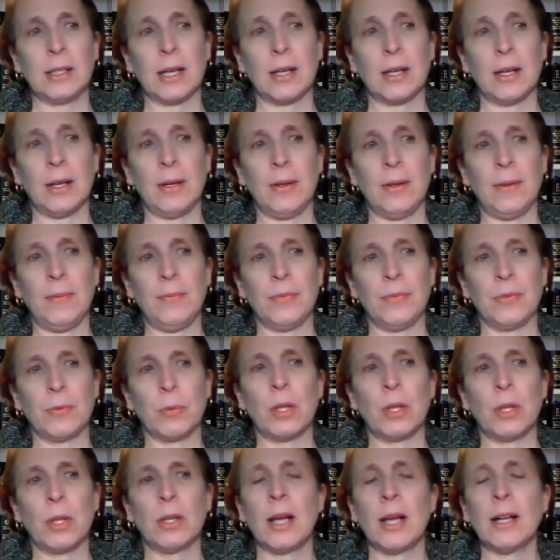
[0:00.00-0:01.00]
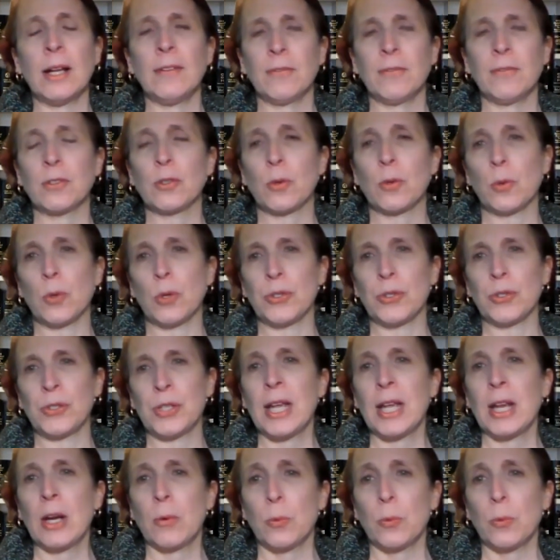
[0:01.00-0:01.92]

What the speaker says: a lot of schools